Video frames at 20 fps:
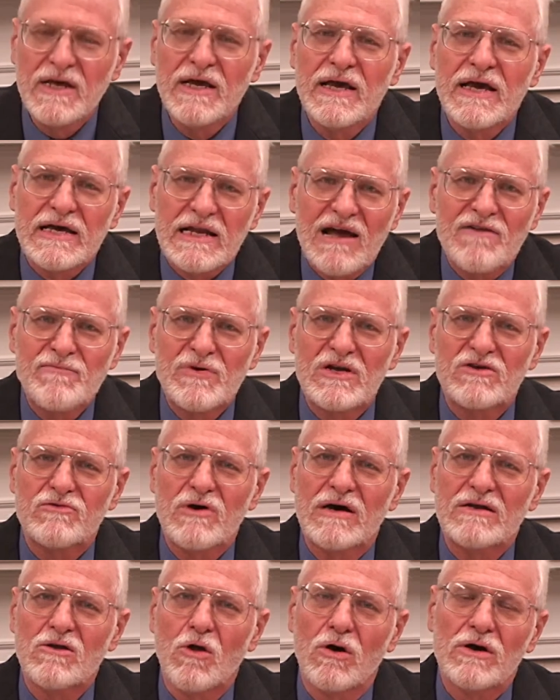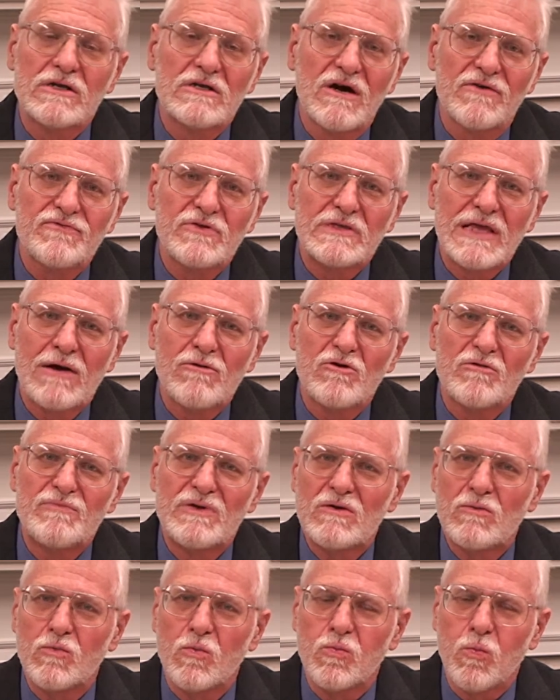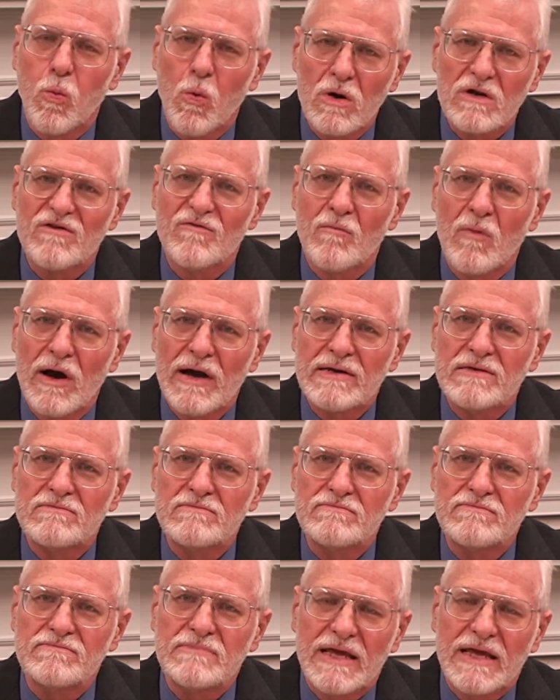And I've been around long enough that would be one of my